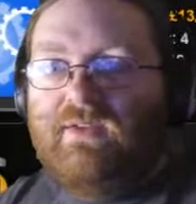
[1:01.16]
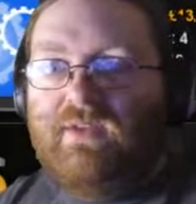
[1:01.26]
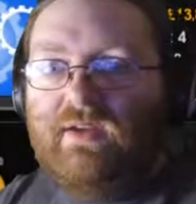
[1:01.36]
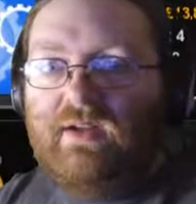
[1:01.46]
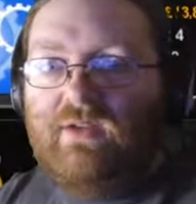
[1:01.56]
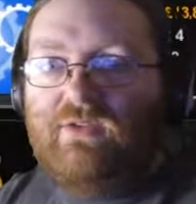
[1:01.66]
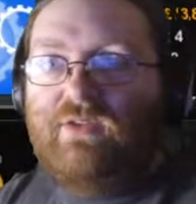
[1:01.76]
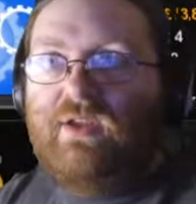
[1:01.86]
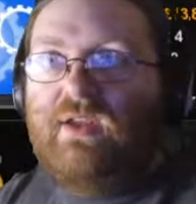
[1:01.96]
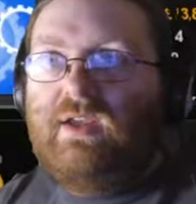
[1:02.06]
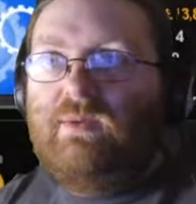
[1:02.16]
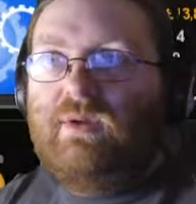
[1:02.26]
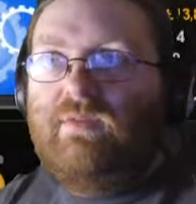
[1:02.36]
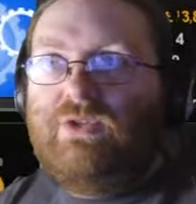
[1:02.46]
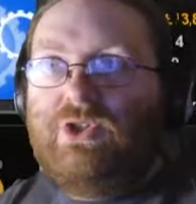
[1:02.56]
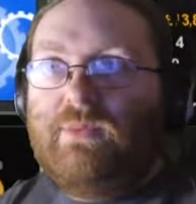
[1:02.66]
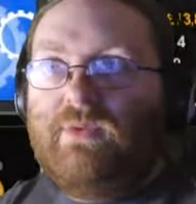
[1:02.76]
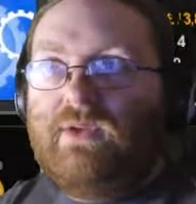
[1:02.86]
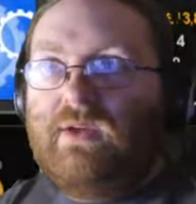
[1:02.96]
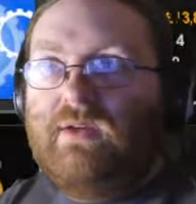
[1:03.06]
So yeah, let's we have a job
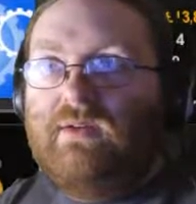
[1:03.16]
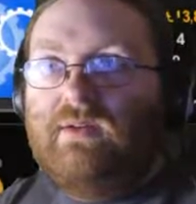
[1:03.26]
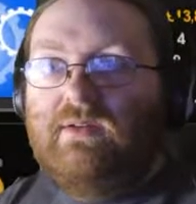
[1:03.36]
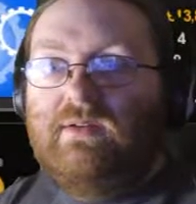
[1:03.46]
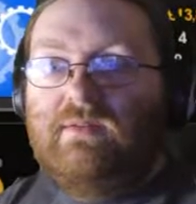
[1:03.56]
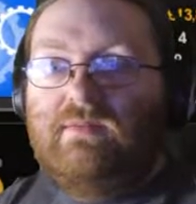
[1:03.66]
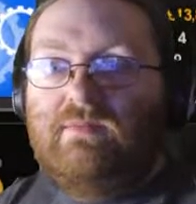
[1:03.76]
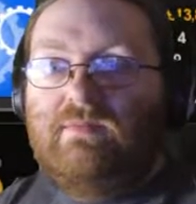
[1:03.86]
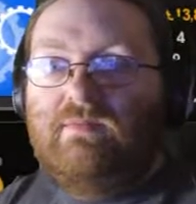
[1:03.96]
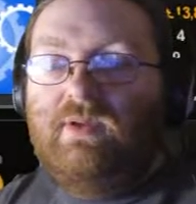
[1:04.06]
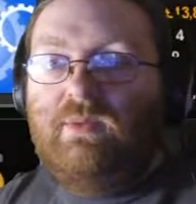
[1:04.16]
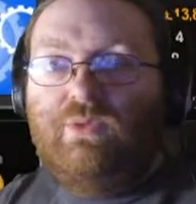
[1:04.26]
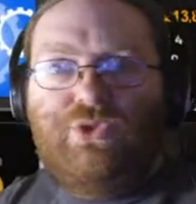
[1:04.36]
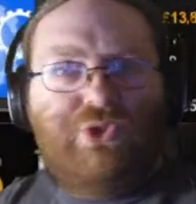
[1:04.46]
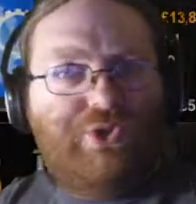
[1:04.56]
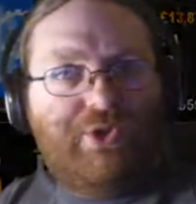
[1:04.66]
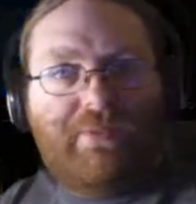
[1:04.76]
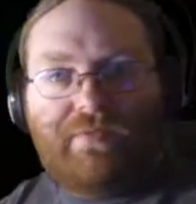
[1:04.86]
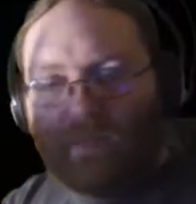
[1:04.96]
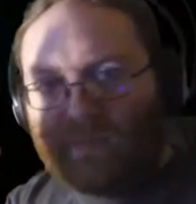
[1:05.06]
on the go. It was a short
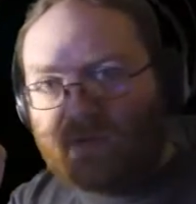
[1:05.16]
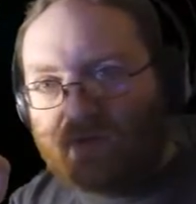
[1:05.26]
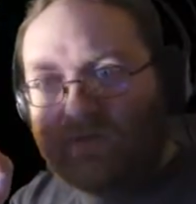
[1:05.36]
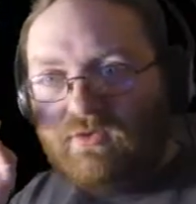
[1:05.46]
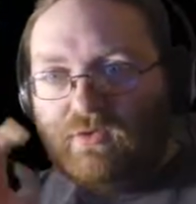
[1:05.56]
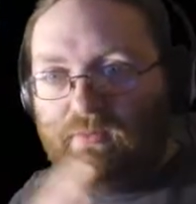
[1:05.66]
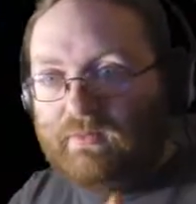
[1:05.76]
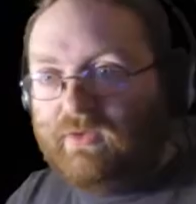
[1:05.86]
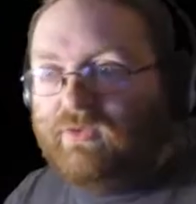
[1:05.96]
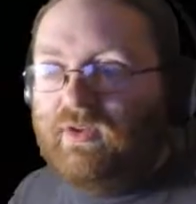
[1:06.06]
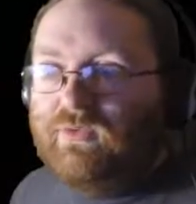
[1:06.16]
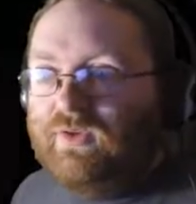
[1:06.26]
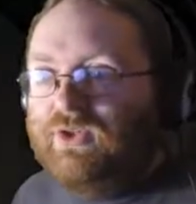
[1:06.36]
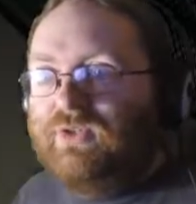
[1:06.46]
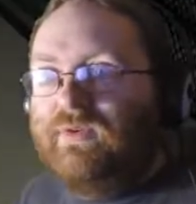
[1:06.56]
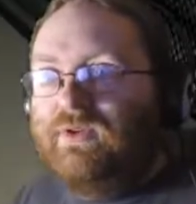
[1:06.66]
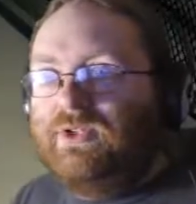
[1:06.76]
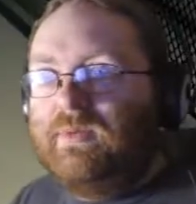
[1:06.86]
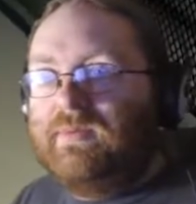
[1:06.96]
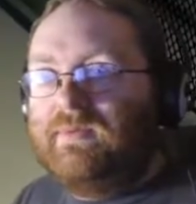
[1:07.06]
job if I remember rightly, so let's finish off our
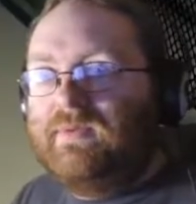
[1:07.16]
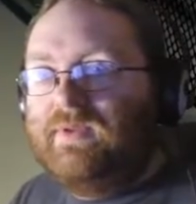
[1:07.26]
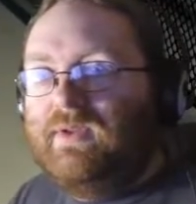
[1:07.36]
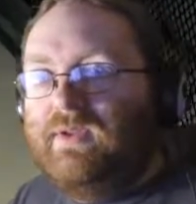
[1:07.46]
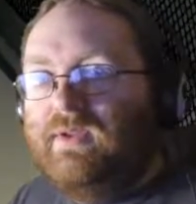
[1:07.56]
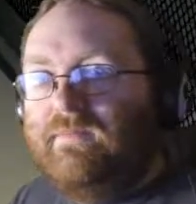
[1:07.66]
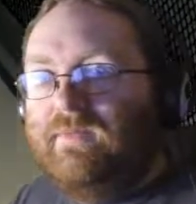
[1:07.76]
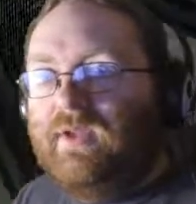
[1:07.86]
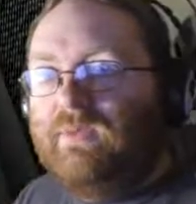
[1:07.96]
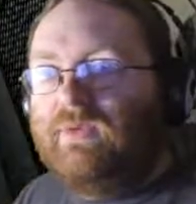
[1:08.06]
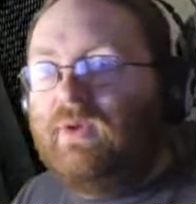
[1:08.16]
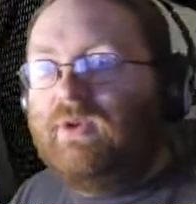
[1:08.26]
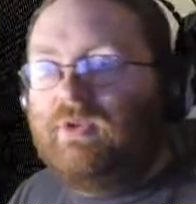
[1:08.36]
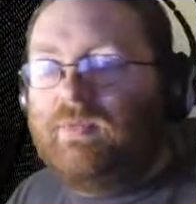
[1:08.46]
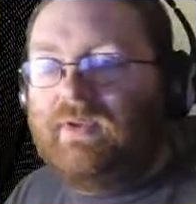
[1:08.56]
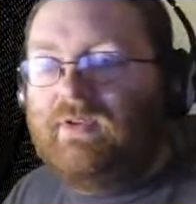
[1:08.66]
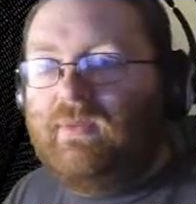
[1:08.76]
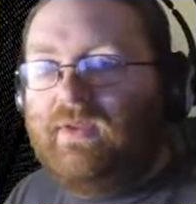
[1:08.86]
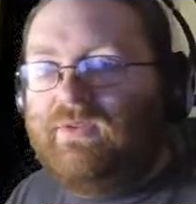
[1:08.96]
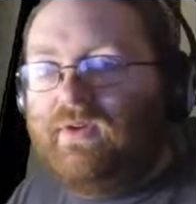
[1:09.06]
job. I know we'd only just picked it
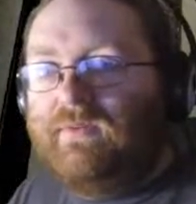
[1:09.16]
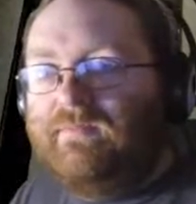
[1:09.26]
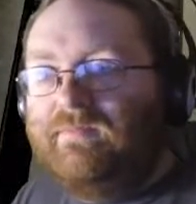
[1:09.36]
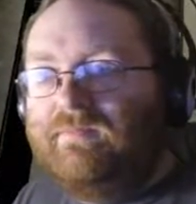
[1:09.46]
up, that's right.